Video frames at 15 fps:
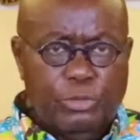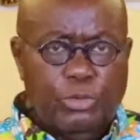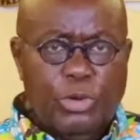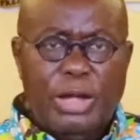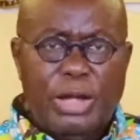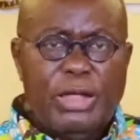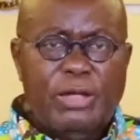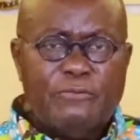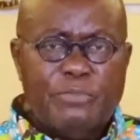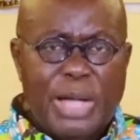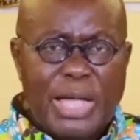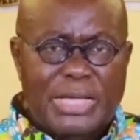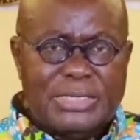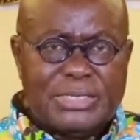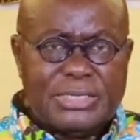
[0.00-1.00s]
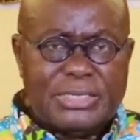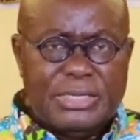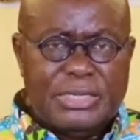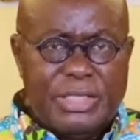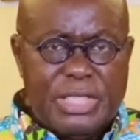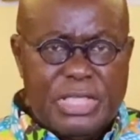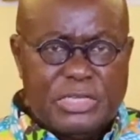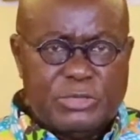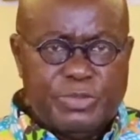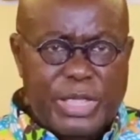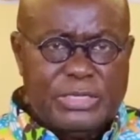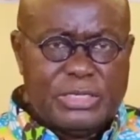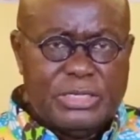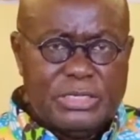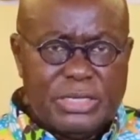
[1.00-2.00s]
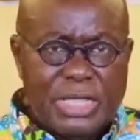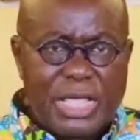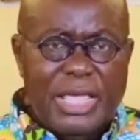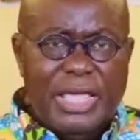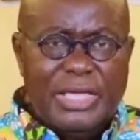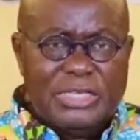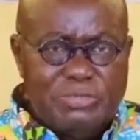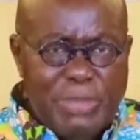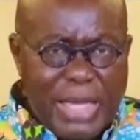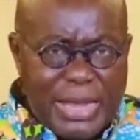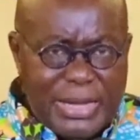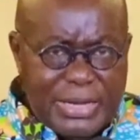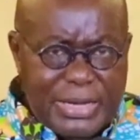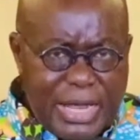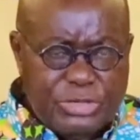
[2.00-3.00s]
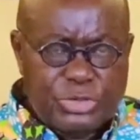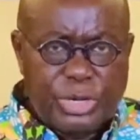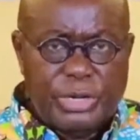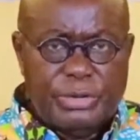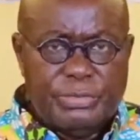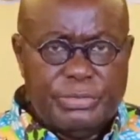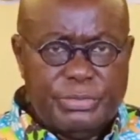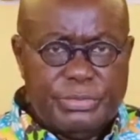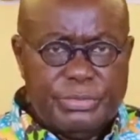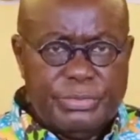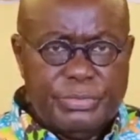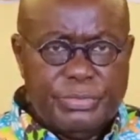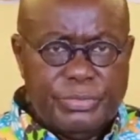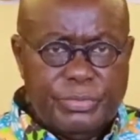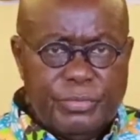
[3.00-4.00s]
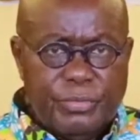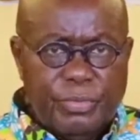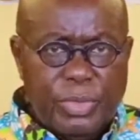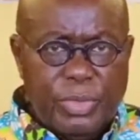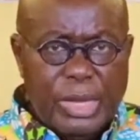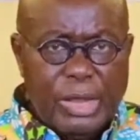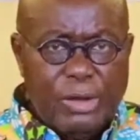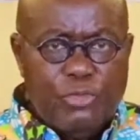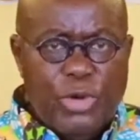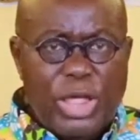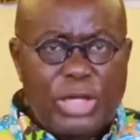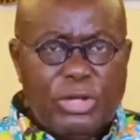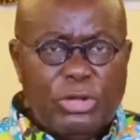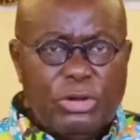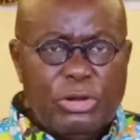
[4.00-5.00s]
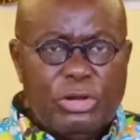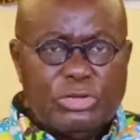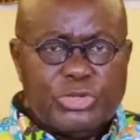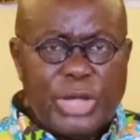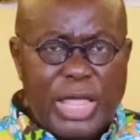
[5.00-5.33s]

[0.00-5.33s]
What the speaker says: The wearing of masks in these places is mandatory. Regulatory